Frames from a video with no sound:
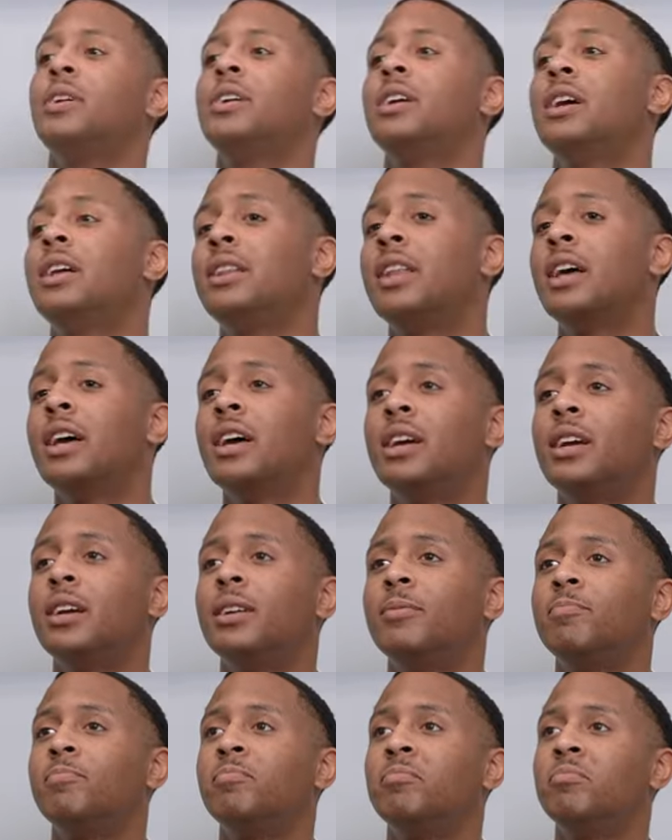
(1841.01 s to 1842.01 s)
me and
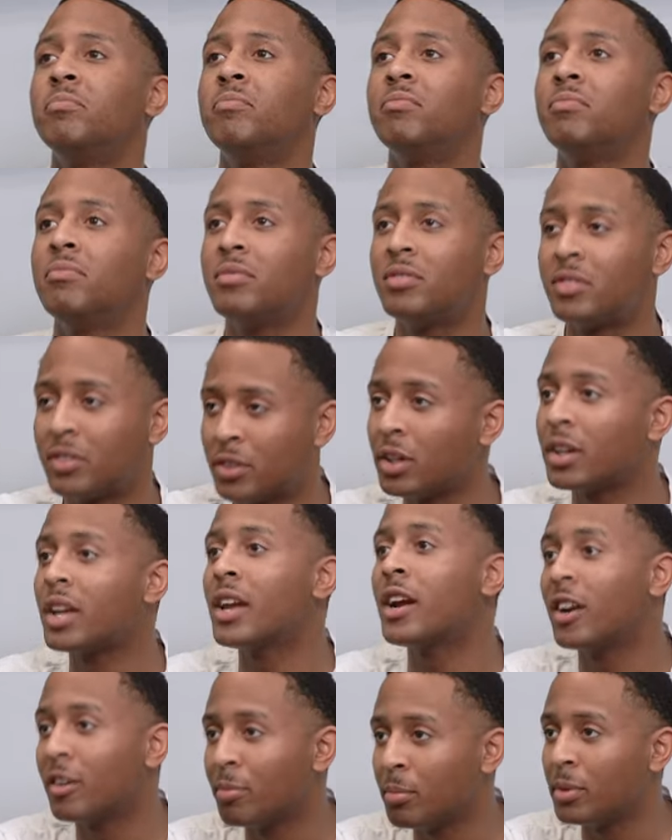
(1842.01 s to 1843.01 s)
they took care